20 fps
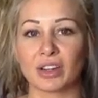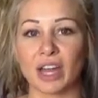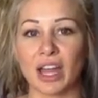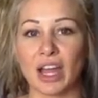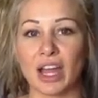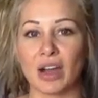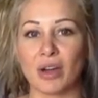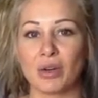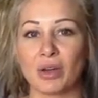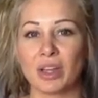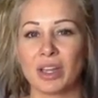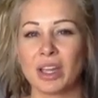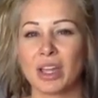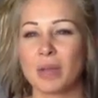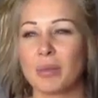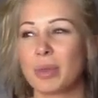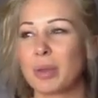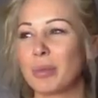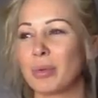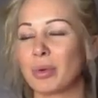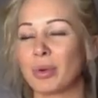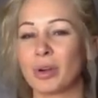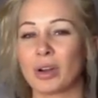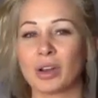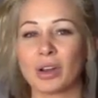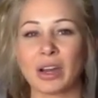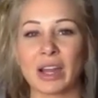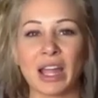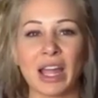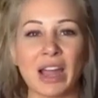How people are
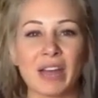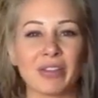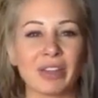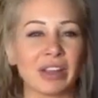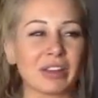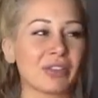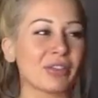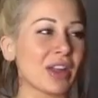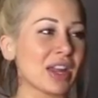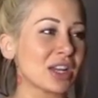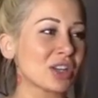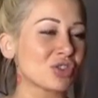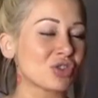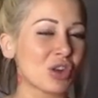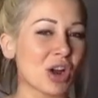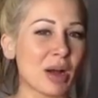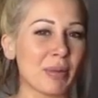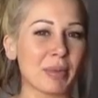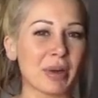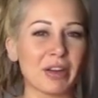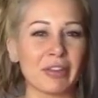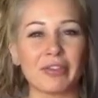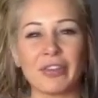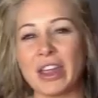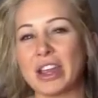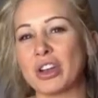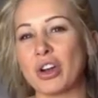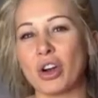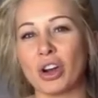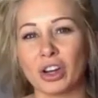going to have like fake drama,
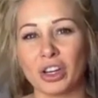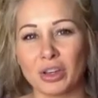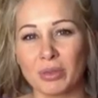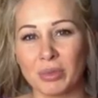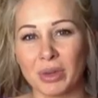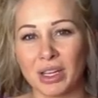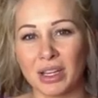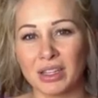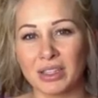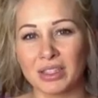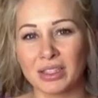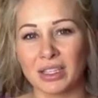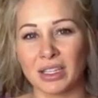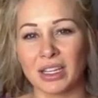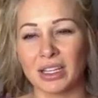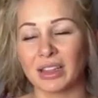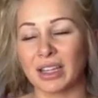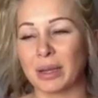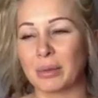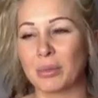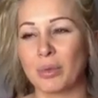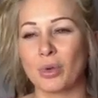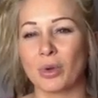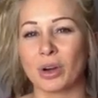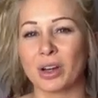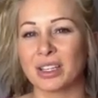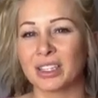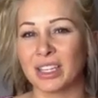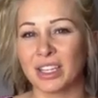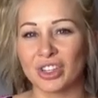fake arguments to get like
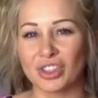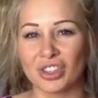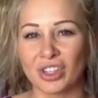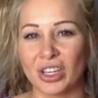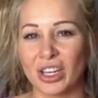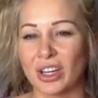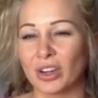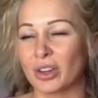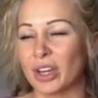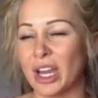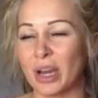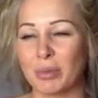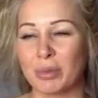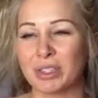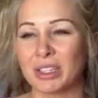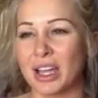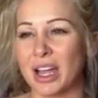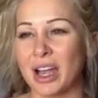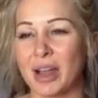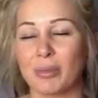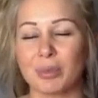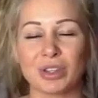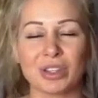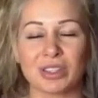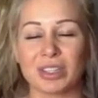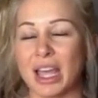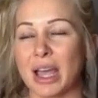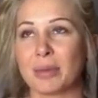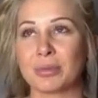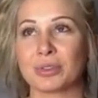more attention or camera time, which
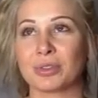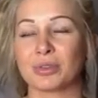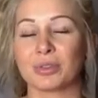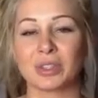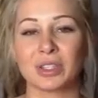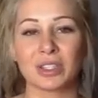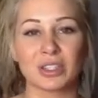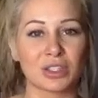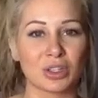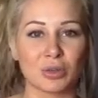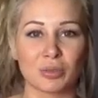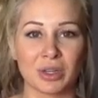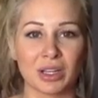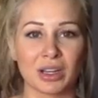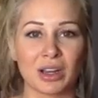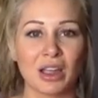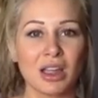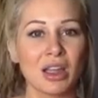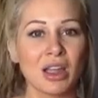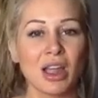is absolutely stupid.